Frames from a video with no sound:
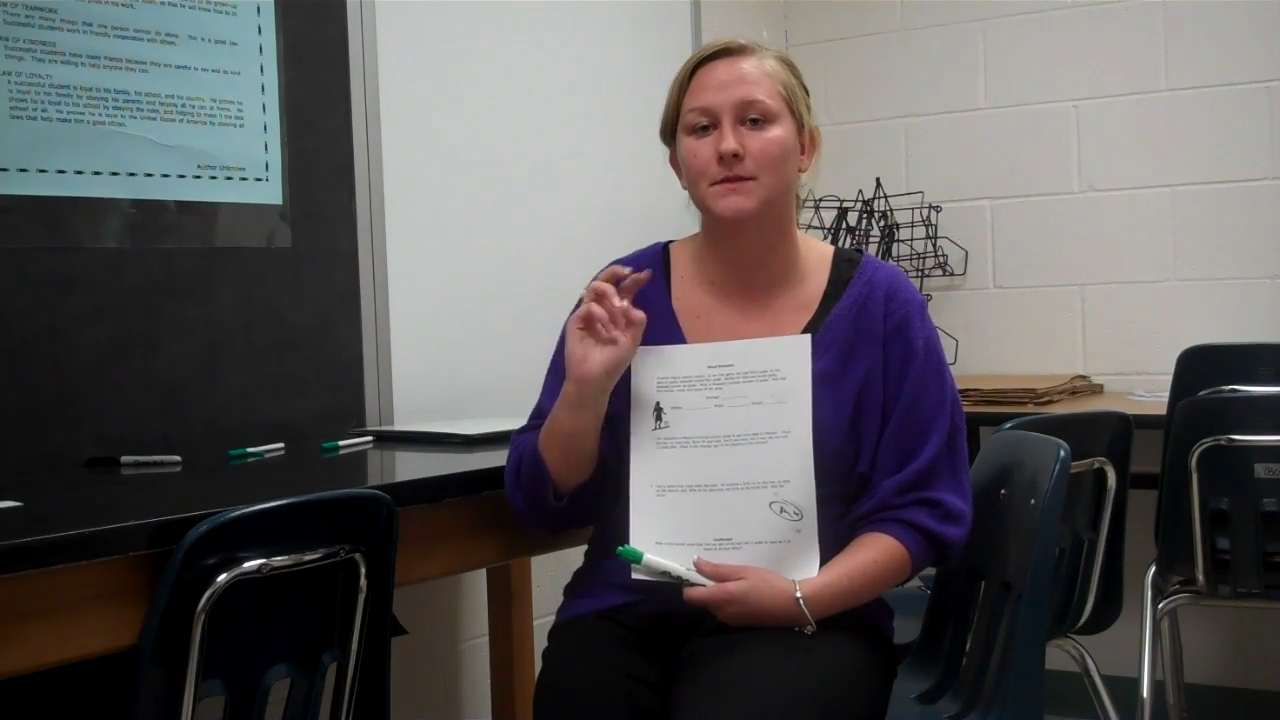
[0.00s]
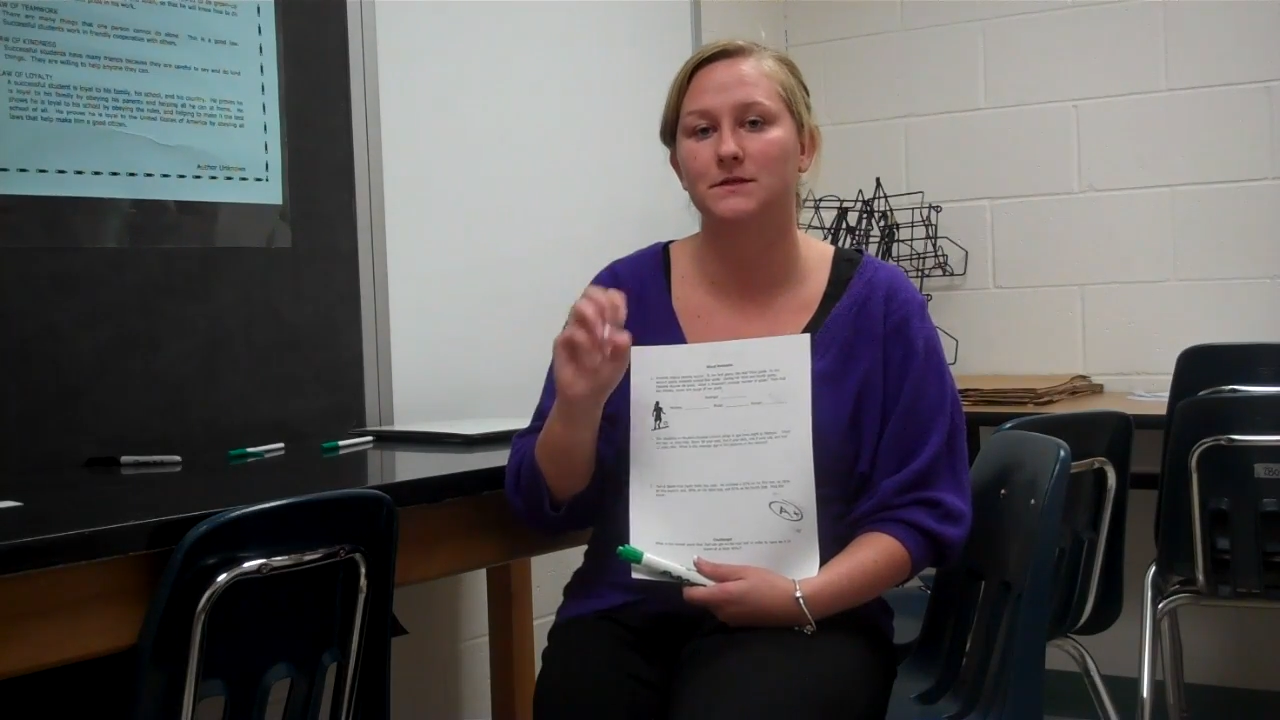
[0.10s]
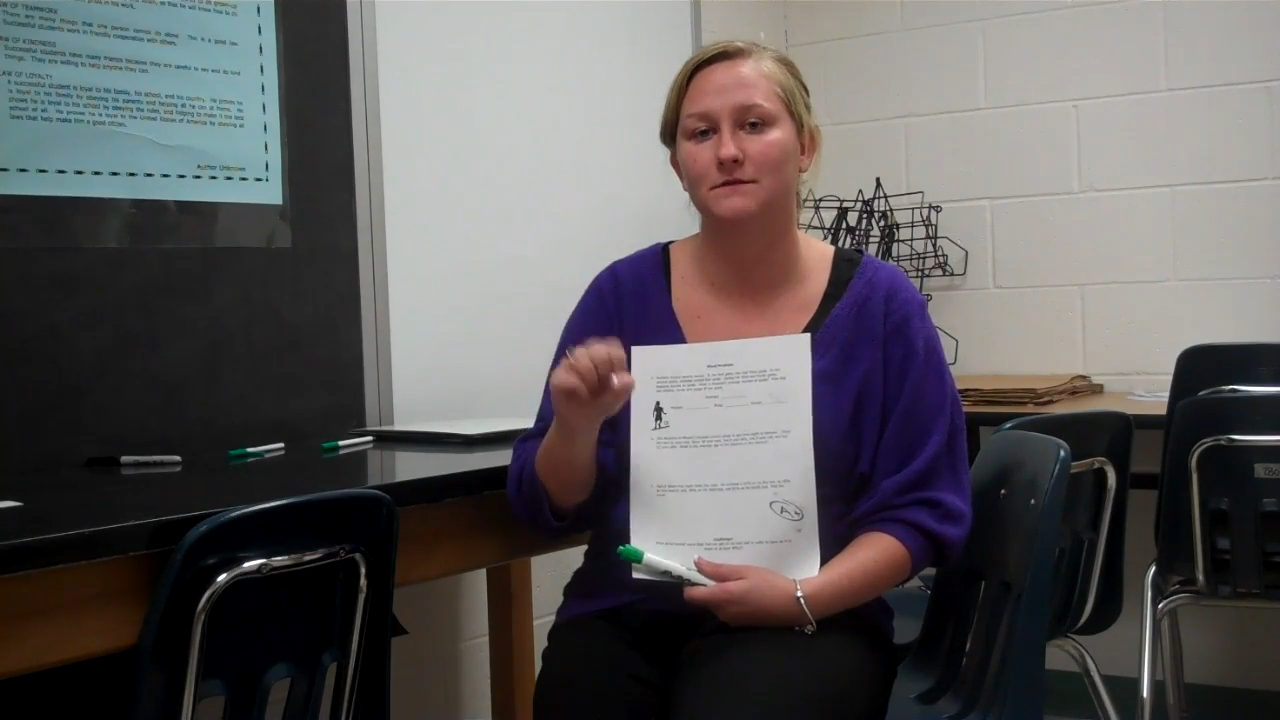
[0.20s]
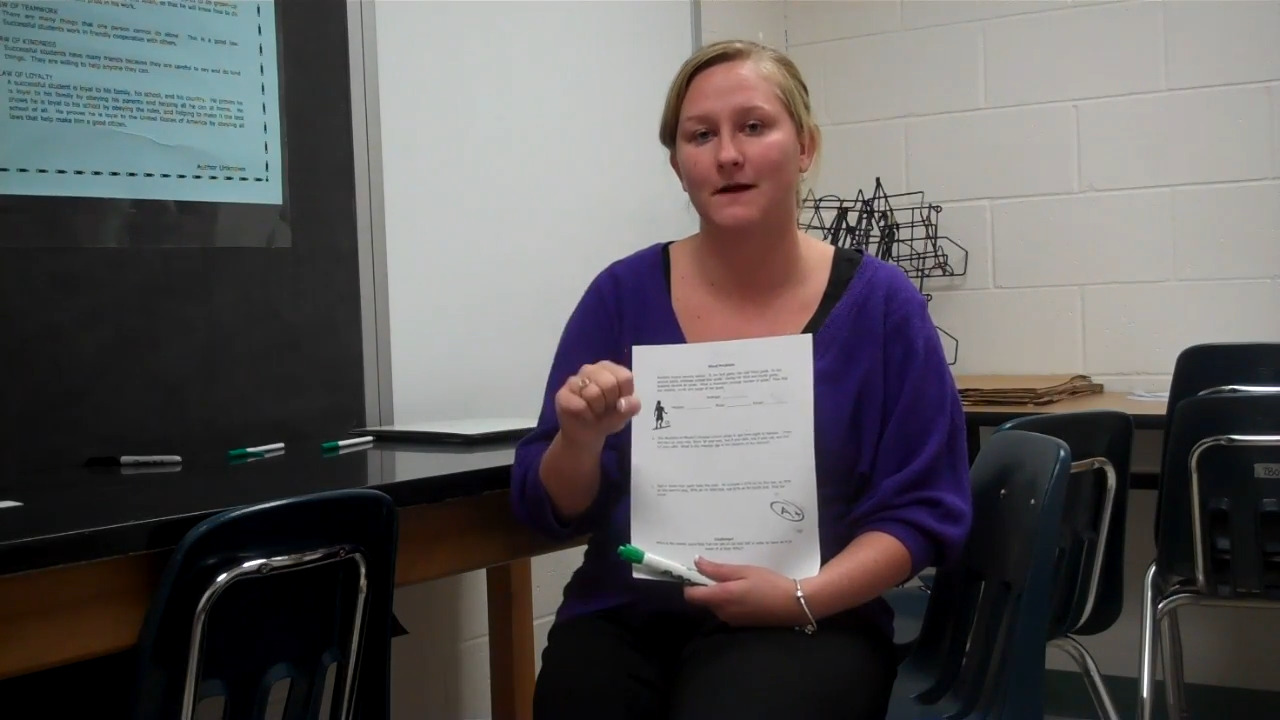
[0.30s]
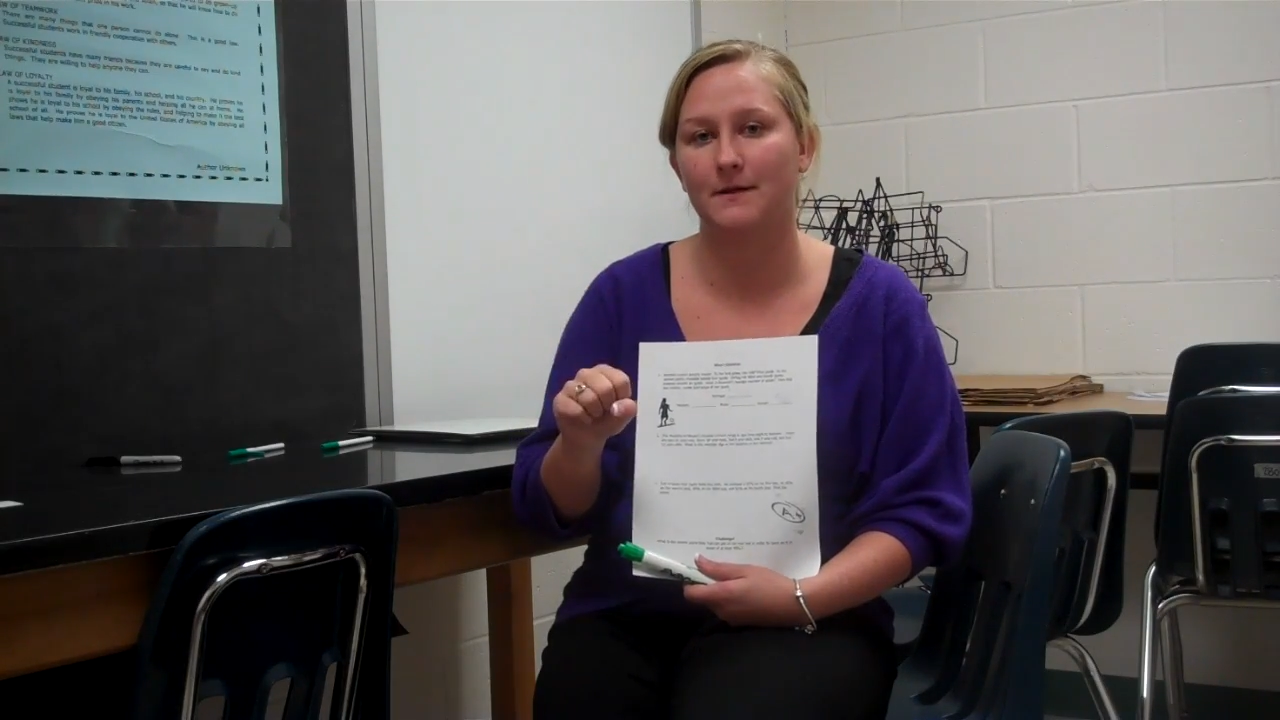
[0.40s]
and
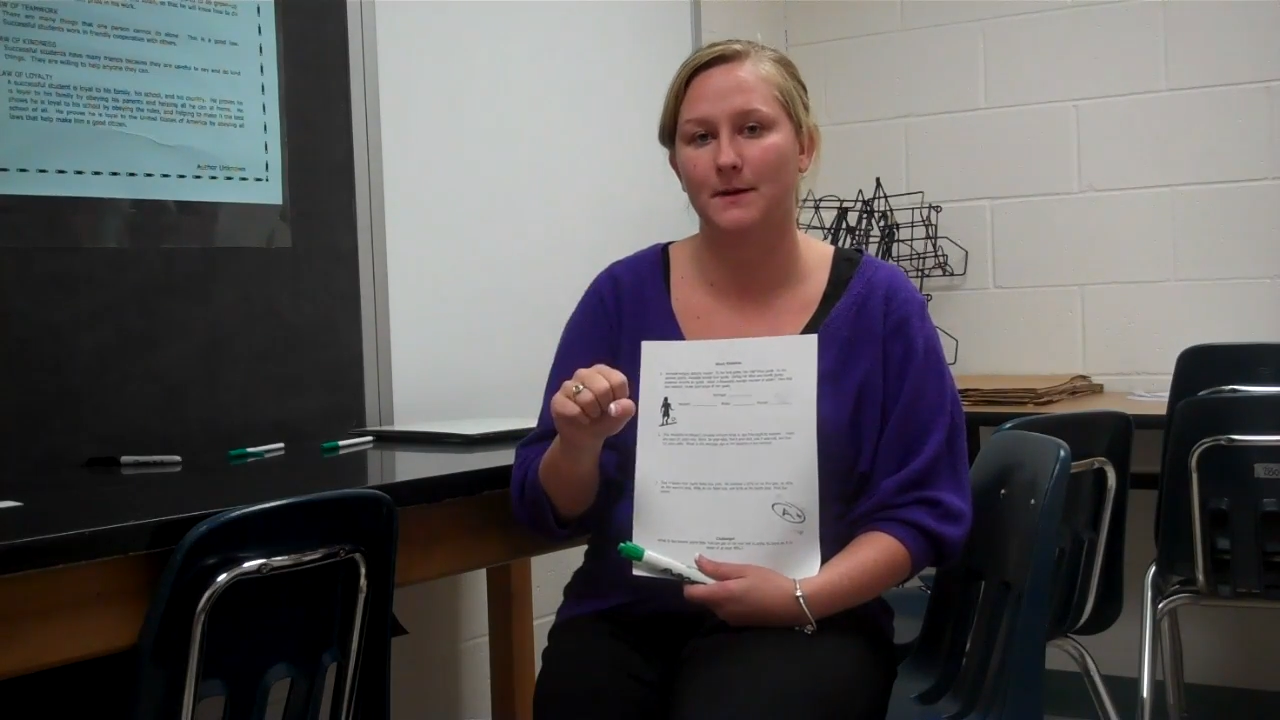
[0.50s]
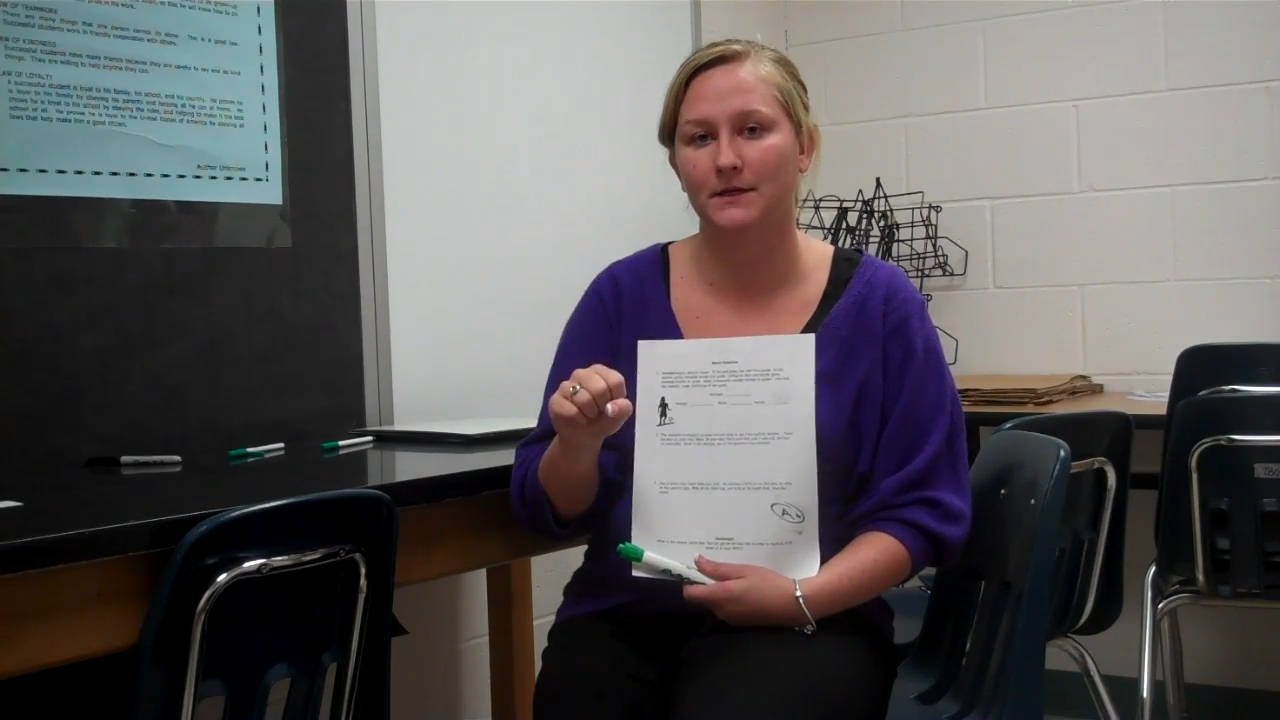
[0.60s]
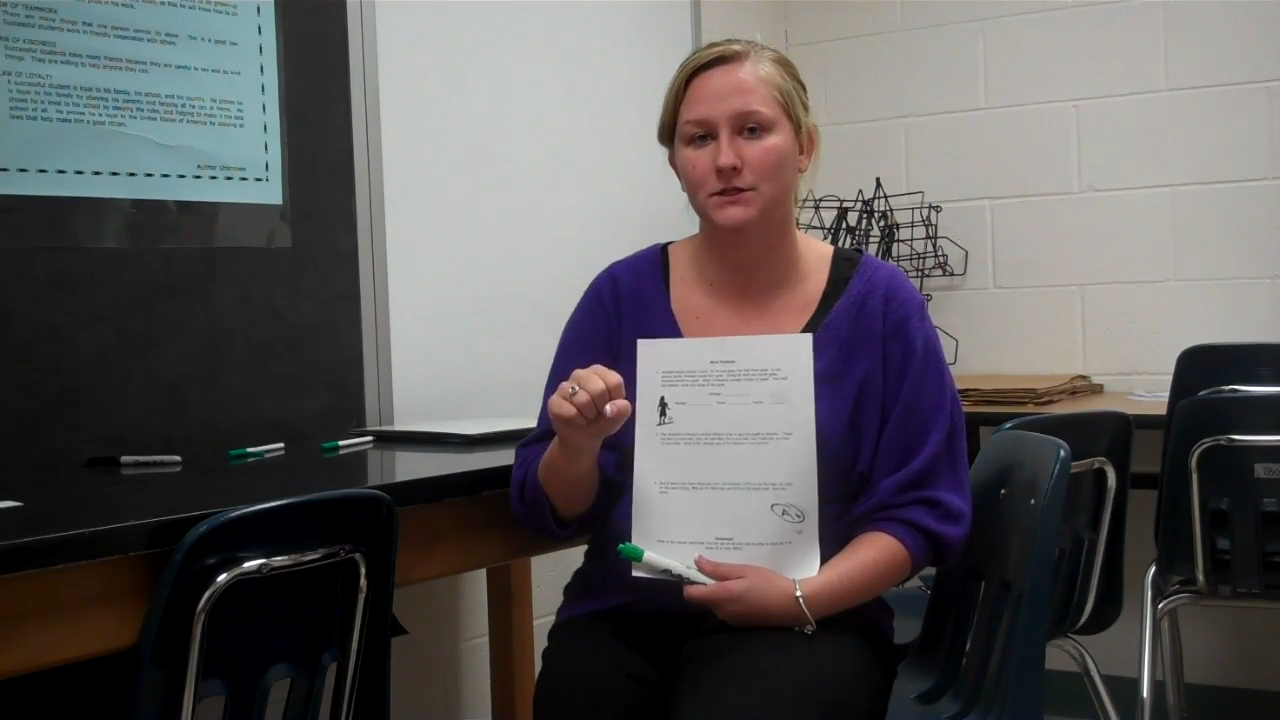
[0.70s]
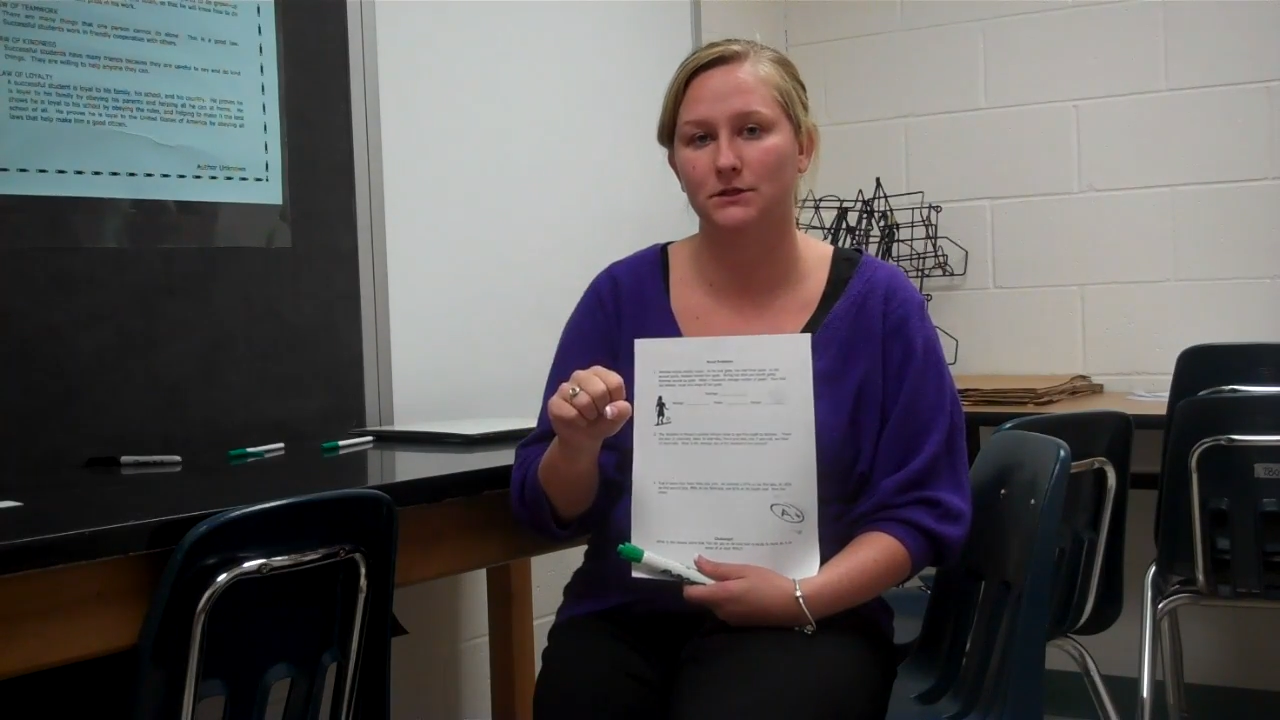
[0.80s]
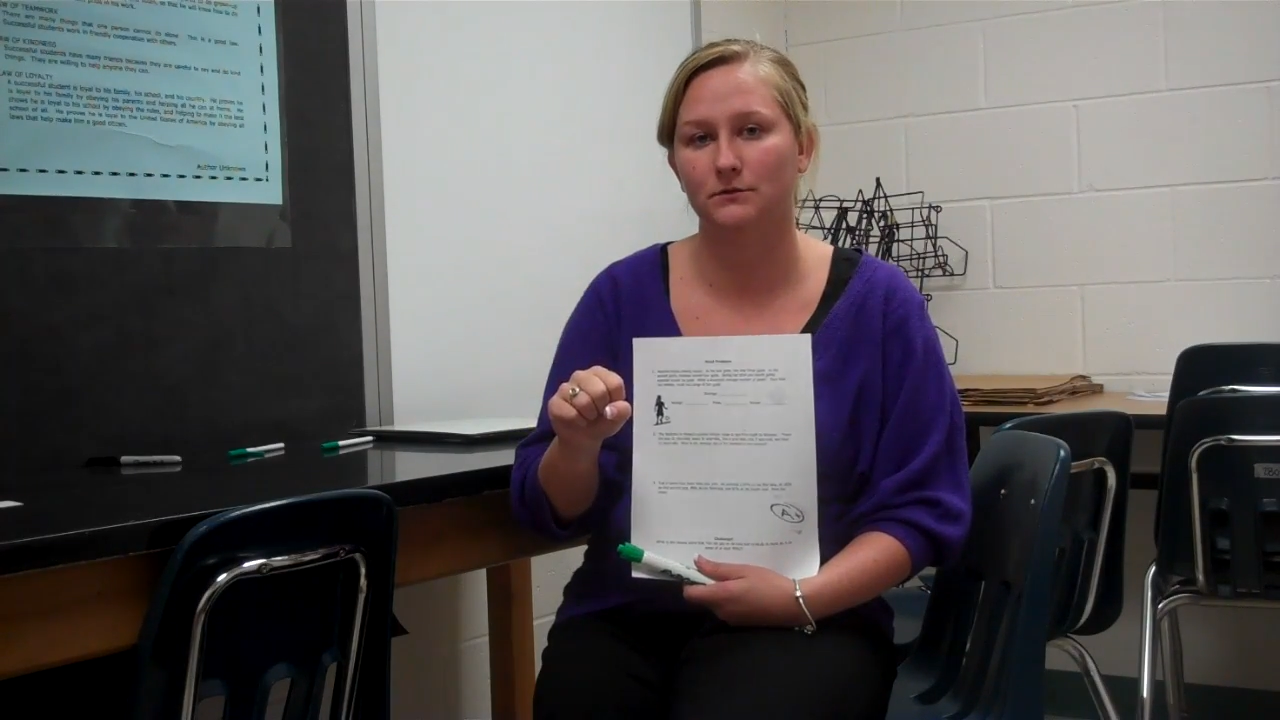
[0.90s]
then divide
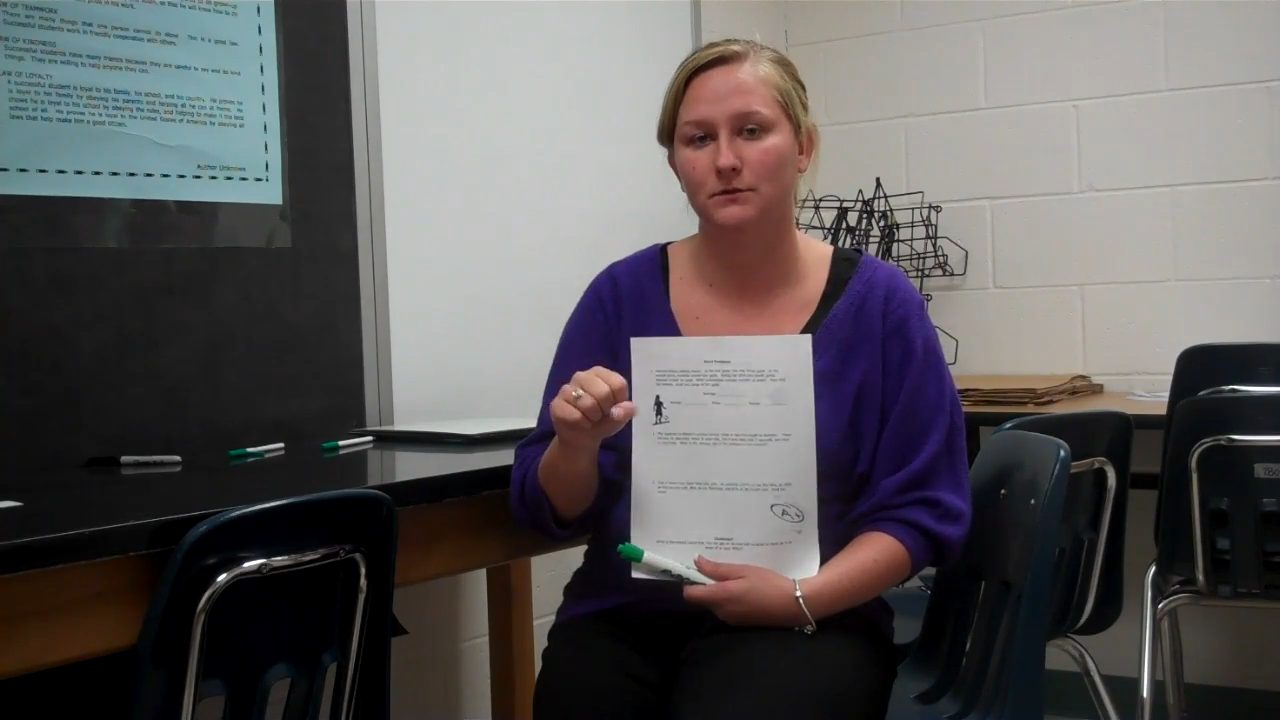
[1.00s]
by 2.